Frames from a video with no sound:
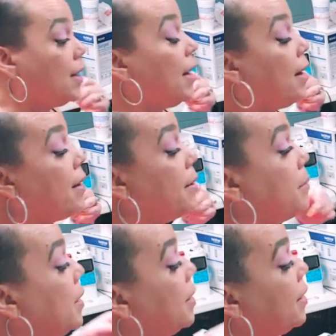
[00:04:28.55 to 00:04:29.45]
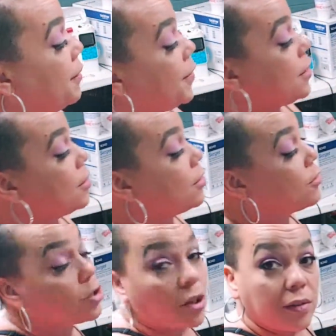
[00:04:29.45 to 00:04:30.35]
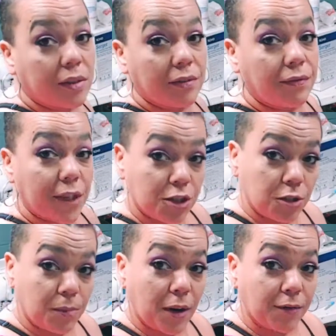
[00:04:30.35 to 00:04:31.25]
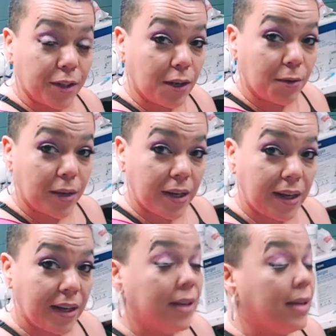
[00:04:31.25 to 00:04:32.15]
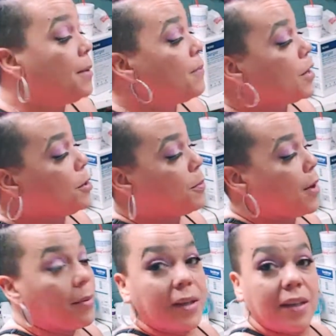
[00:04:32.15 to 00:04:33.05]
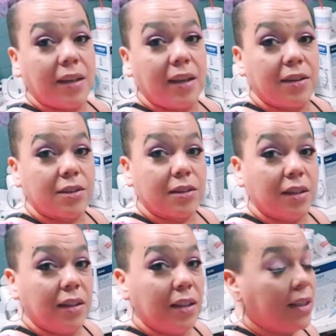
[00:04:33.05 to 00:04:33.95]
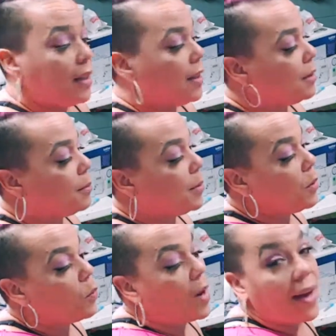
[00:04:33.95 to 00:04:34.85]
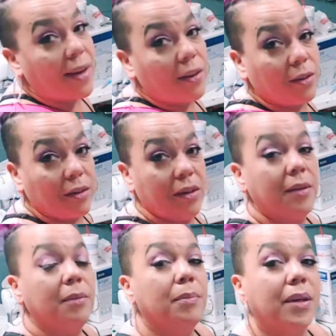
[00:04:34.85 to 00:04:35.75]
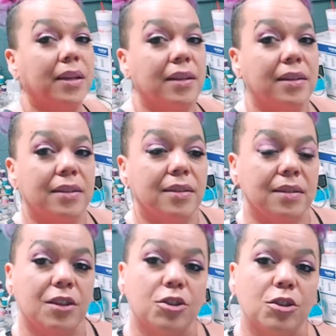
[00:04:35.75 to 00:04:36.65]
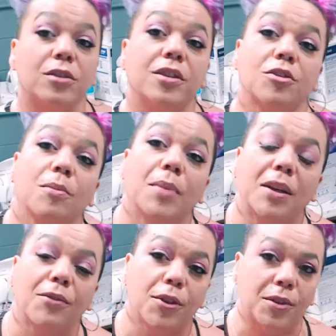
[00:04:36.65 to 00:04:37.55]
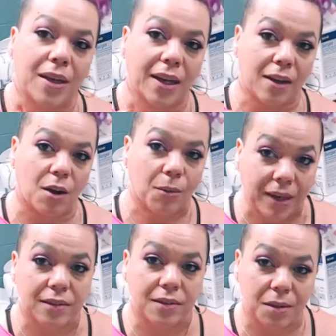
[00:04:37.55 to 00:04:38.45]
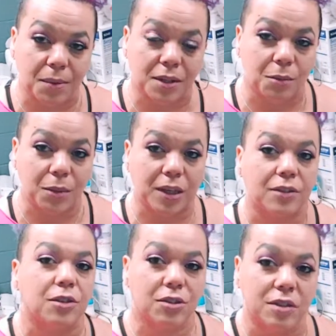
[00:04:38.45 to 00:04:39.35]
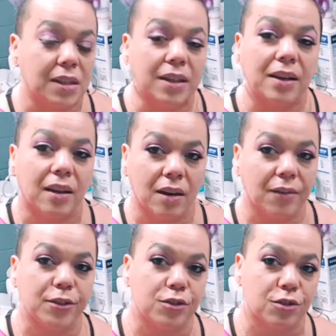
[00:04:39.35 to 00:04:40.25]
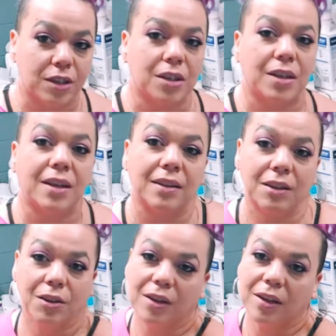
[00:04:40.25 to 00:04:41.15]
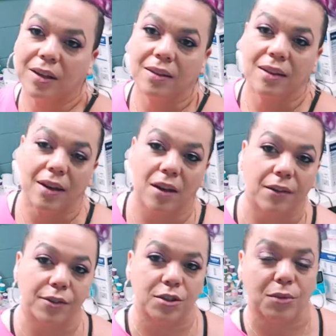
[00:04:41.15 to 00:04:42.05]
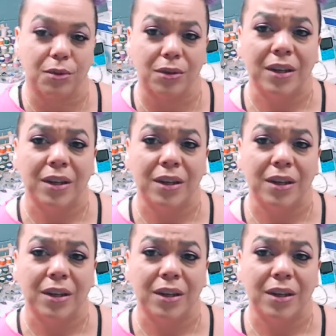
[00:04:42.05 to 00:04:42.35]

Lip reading: If it's a shirt that fits you perfect already, then you'll probably need to cut just a little bit wider, because a shirt that's too big for you, the neck already is going to be too big, so you just need to cut it off and stretch it, and then you're going to get the off the shoulder,